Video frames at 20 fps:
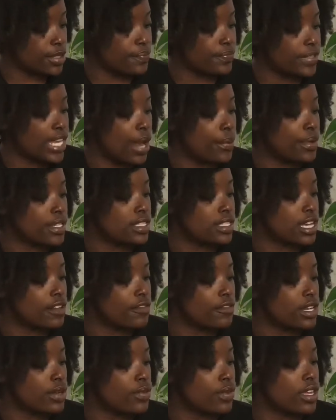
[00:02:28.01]
I was suffering
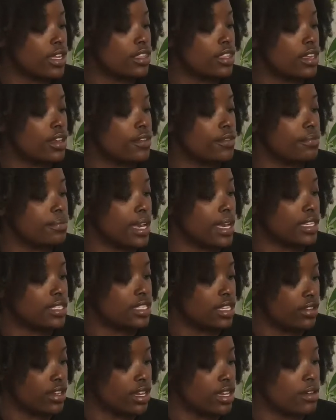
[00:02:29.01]
with
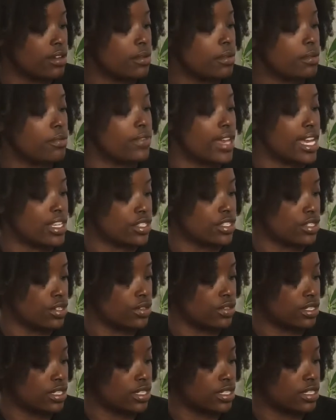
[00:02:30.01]
bacterial
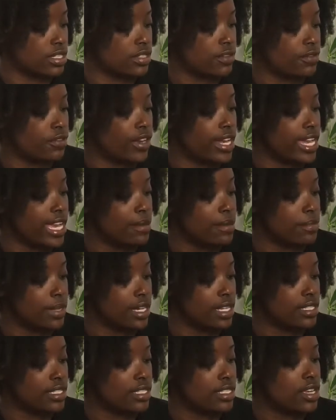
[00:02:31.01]
vaginosis for 8 months